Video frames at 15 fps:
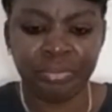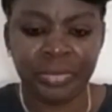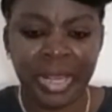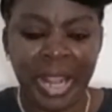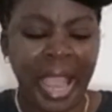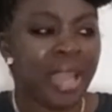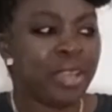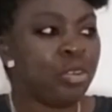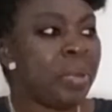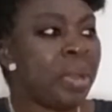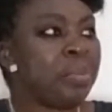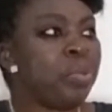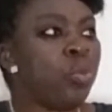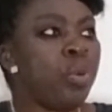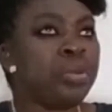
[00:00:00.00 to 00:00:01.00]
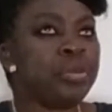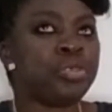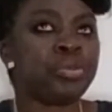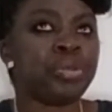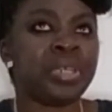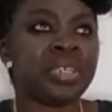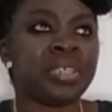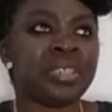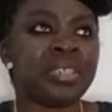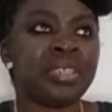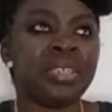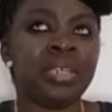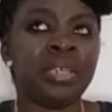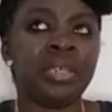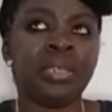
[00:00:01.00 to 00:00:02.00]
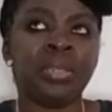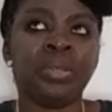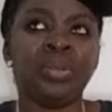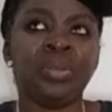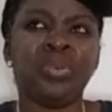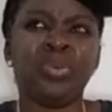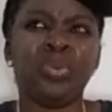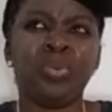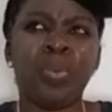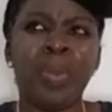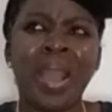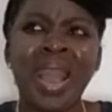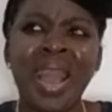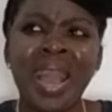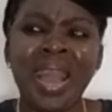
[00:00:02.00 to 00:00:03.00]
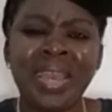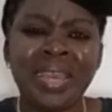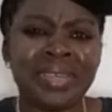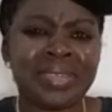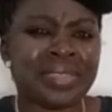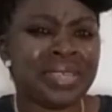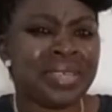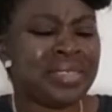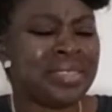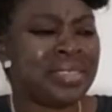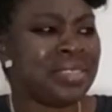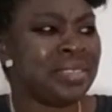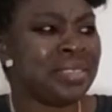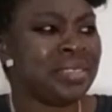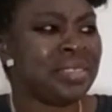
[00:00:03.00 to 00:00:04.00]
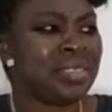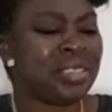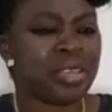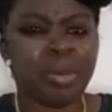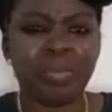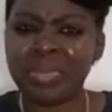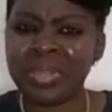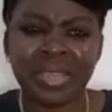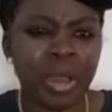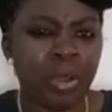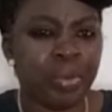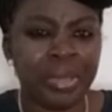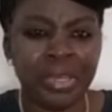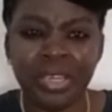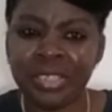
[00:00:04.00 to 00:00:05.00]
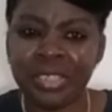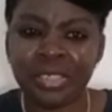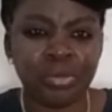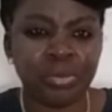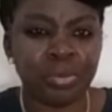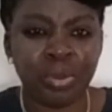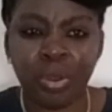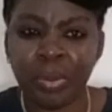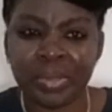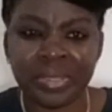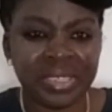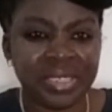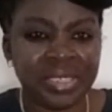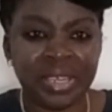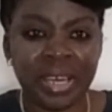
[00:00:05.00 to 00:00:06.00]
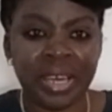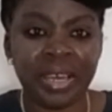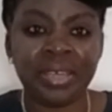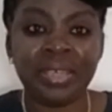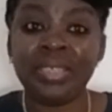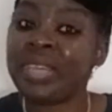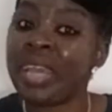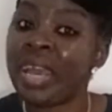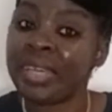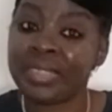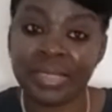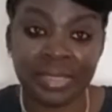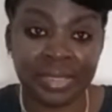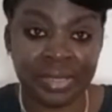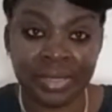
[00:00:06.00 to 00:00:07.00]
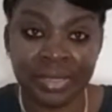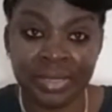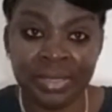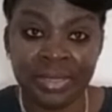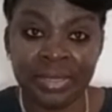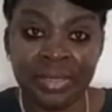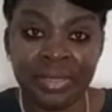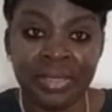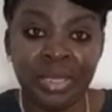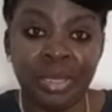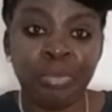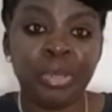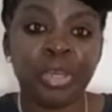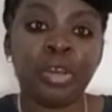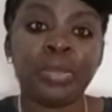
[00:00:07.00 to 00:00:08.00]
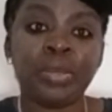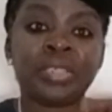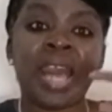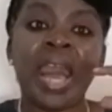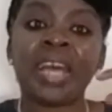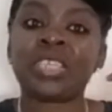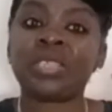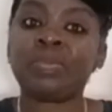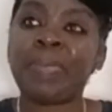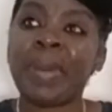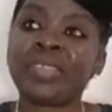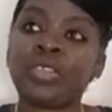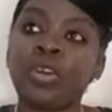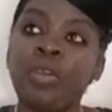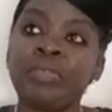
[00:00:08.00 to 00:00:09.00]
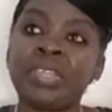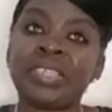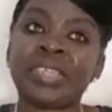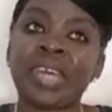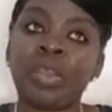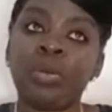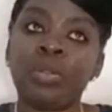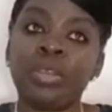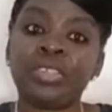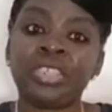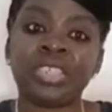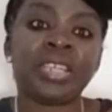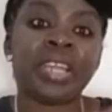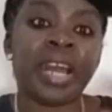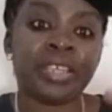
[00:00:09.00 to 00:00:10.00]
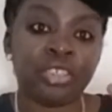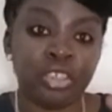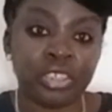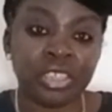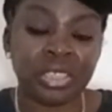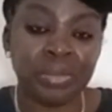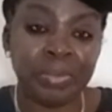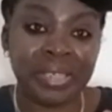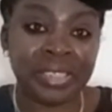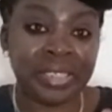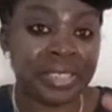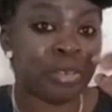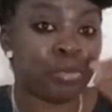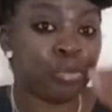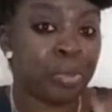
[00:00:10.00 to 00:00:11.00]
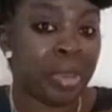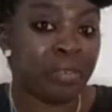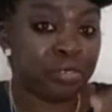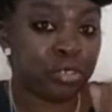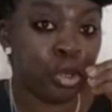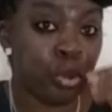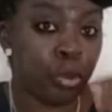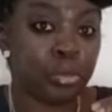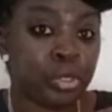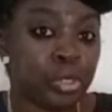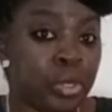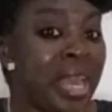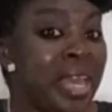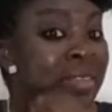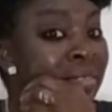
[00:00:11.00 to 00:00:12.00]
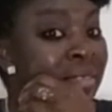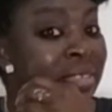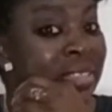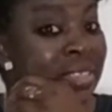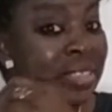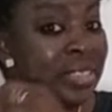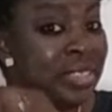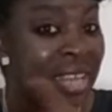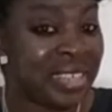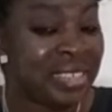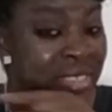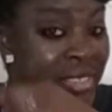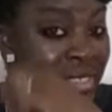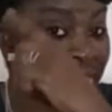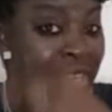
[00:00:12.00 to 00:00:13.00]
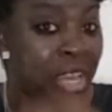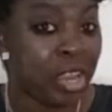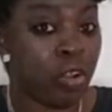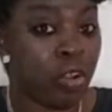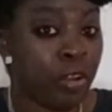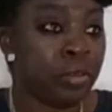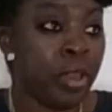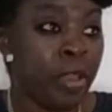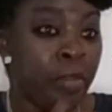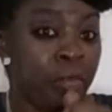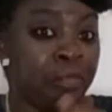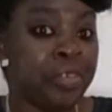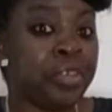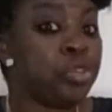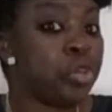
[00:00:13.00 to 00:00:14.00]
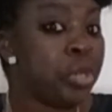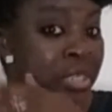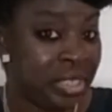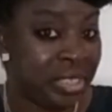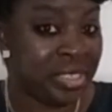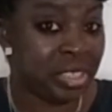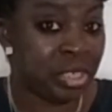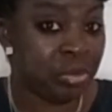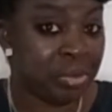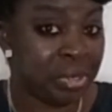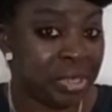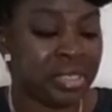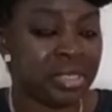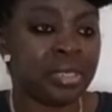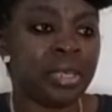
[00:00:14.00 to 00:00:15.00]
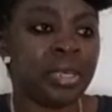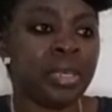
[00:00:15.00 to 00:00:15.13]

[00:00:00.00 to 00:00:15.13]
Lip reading: And you might be wondering, why is it something that we need to consider? Yes, because as part of the psychological adjustment that we have told you in this, that's the second video in this series,